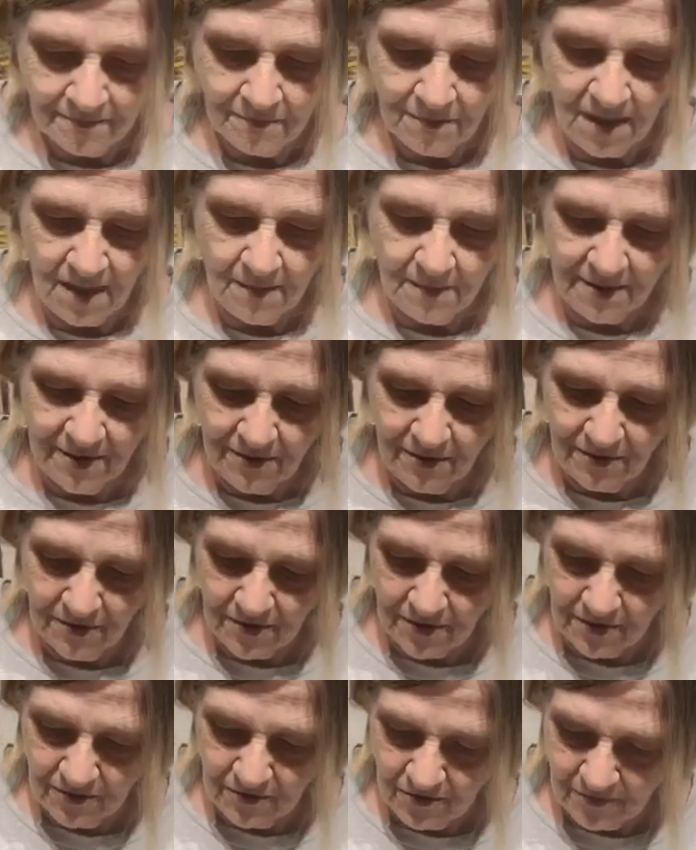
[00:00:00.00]
Maybe, who
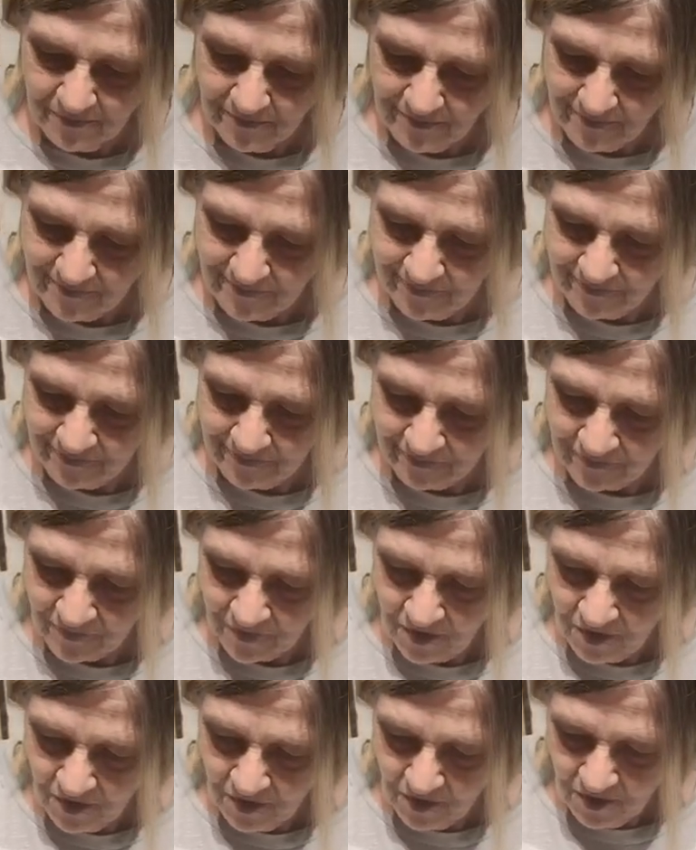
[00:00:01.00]
knows.
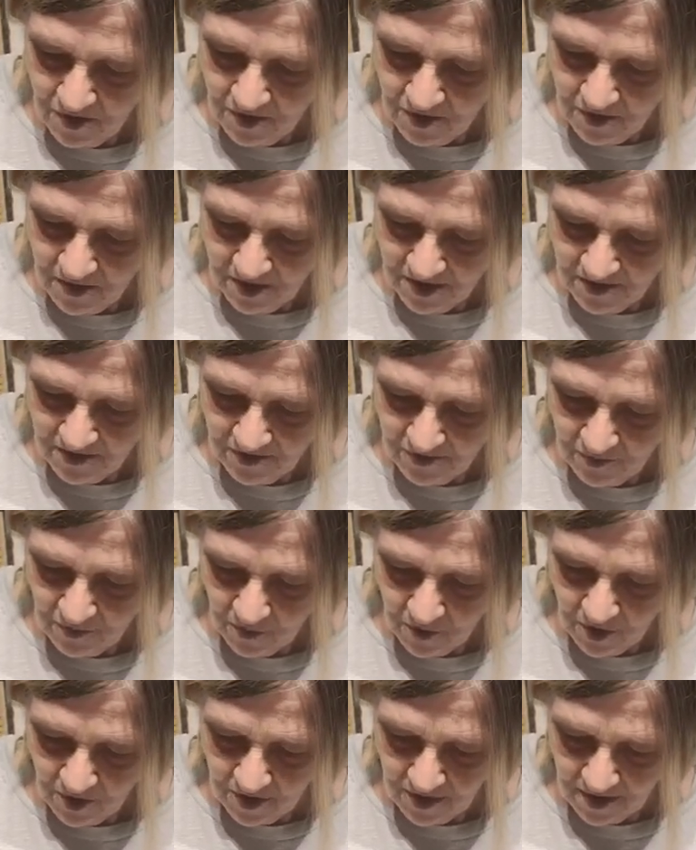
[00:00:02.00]
This
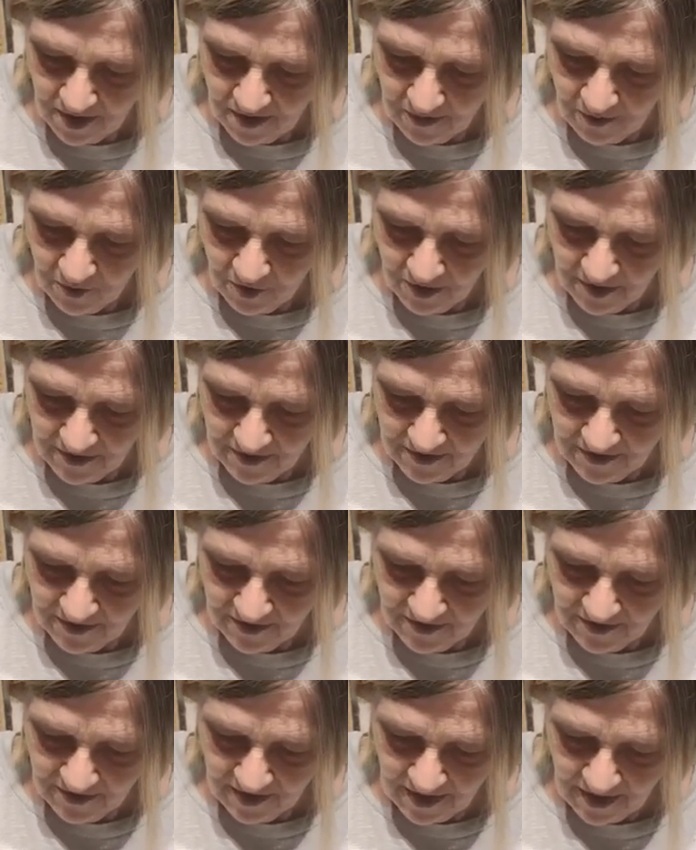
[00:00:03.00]
one, I want it to
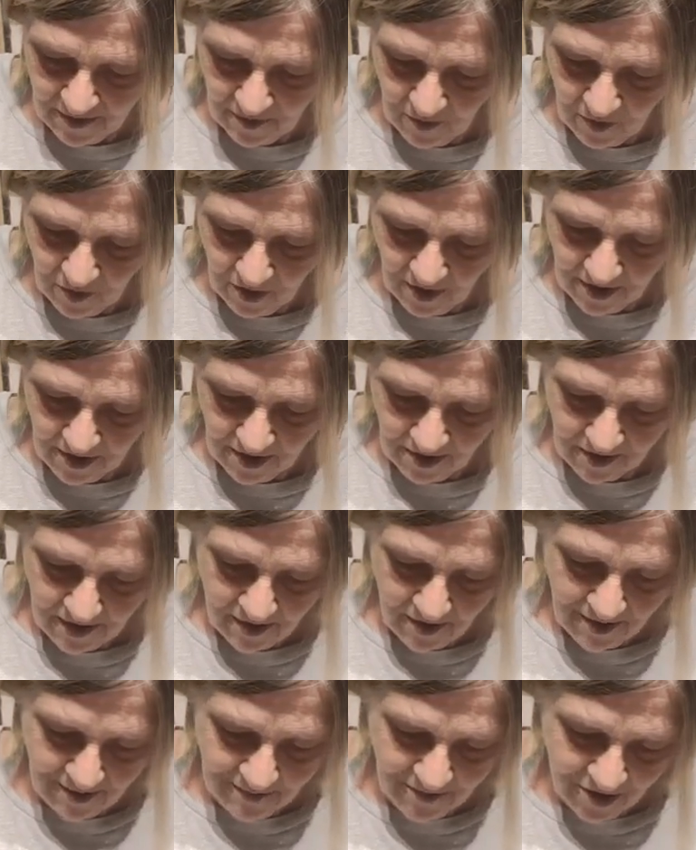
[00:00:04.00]
stay white.
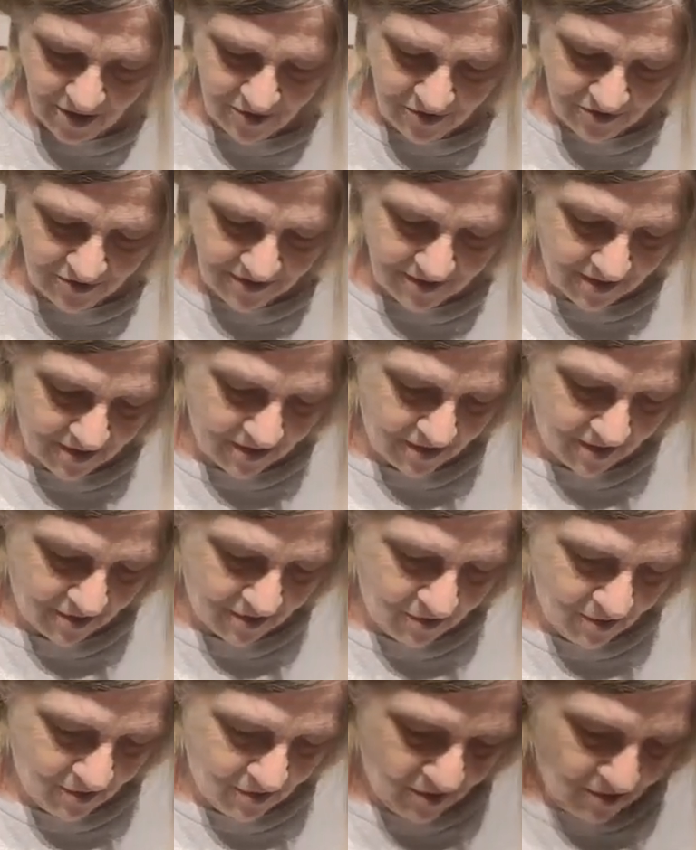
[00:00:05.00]
Now, I'm using the
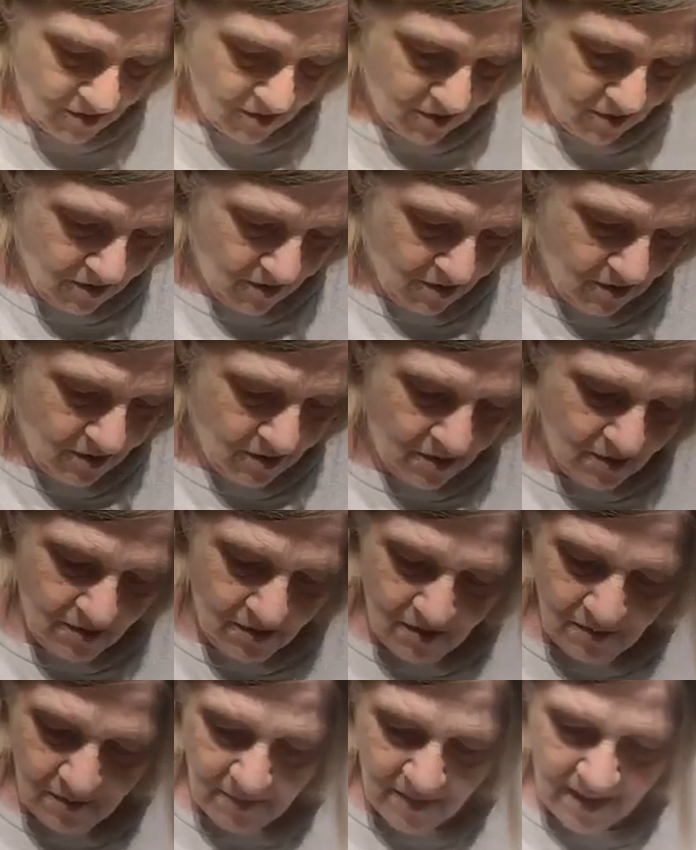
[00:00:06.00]

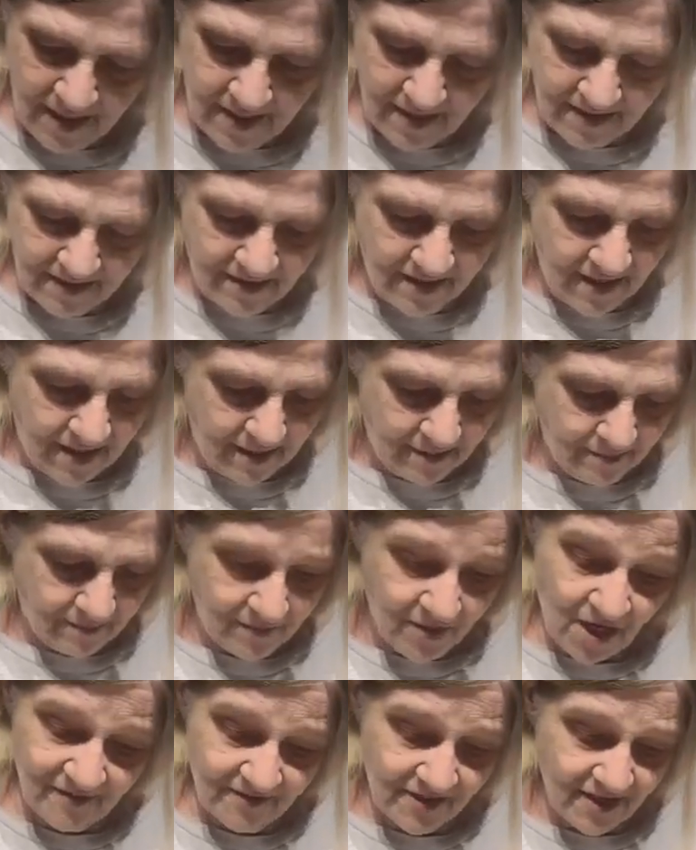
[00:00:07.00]
painting tape.
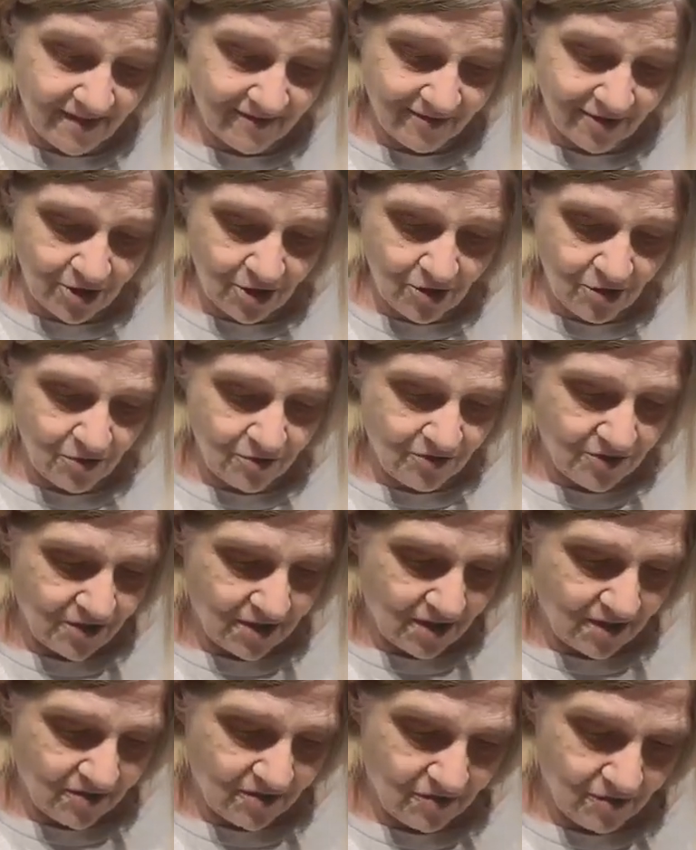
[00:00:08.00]
I've never used
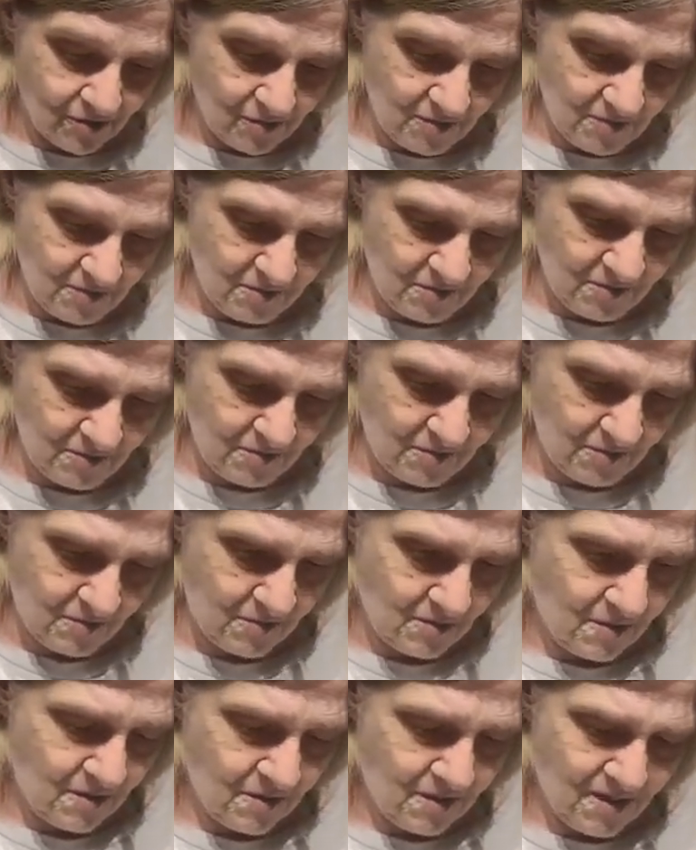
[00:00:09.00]
this.
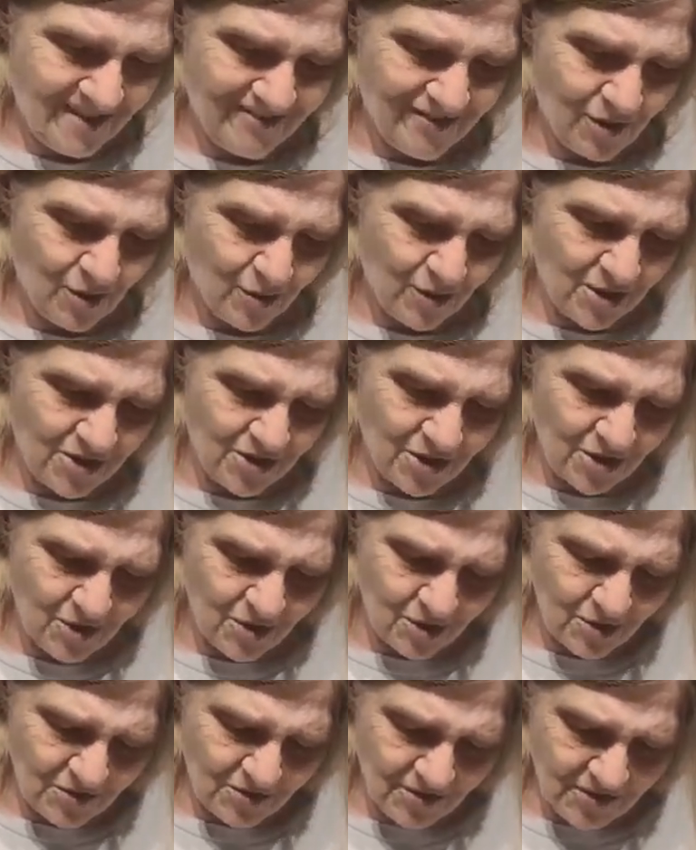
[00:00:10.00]
I've always
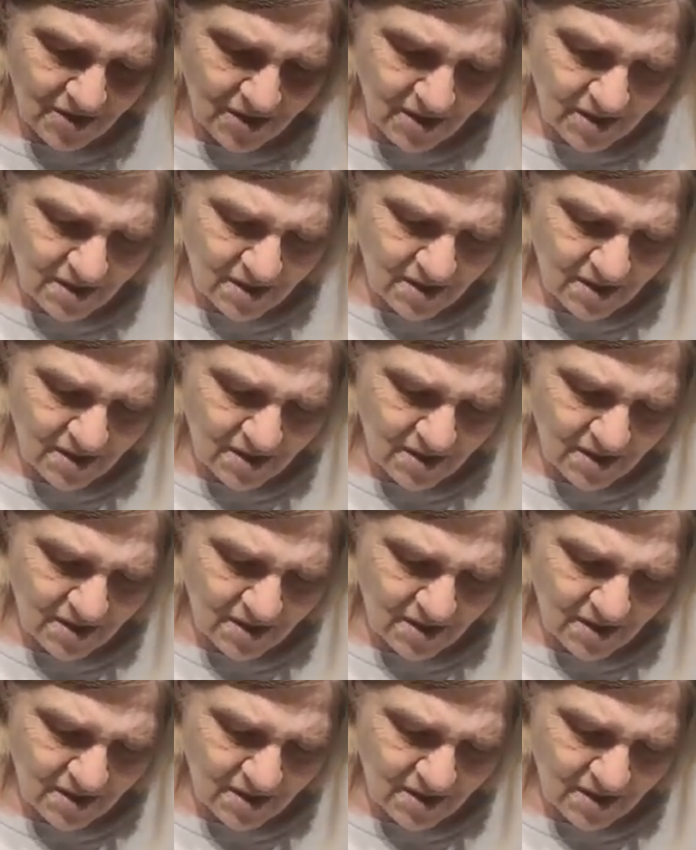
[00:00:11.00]
used, what